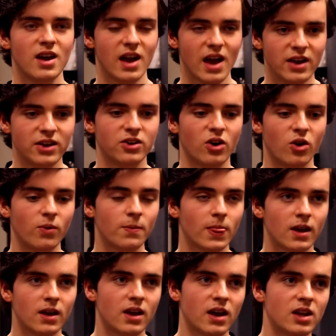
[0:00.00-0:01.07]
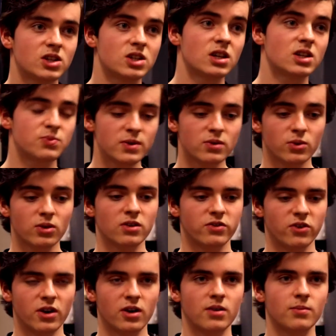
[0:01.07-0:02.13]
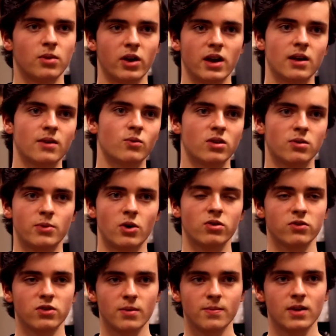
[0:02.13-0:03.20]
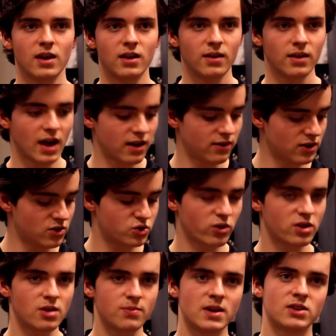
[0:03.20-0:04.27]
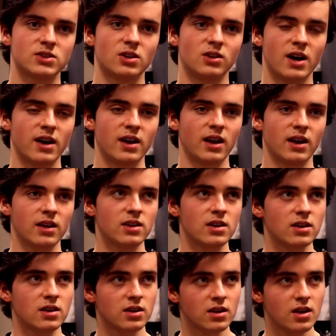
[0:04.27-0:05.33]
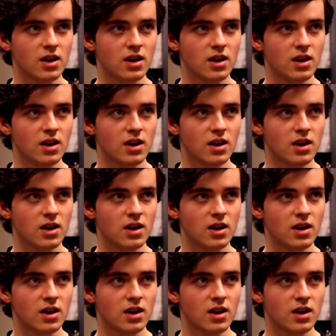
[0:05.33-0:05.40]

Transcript: And, you know, it's been really fun playing with both of them, and I've enjoyed the piece a lot. And I think,